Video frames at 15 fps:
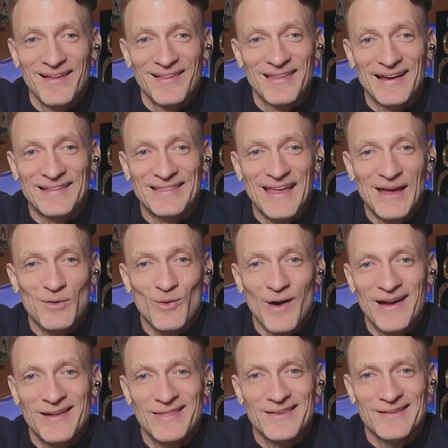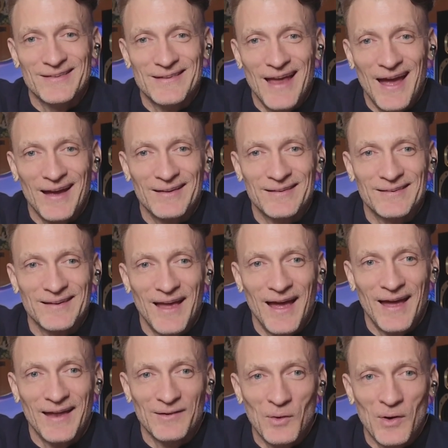like, they raid the snacks
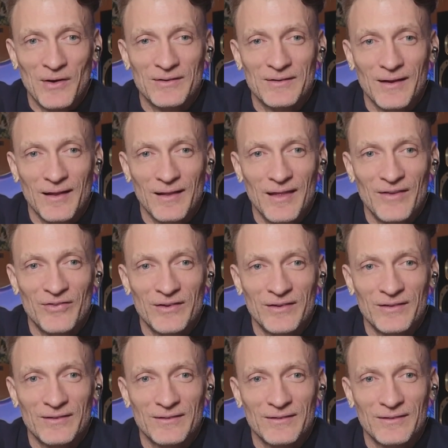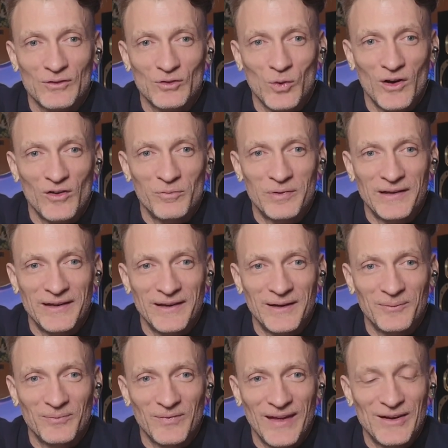at around 11, 12 p.m.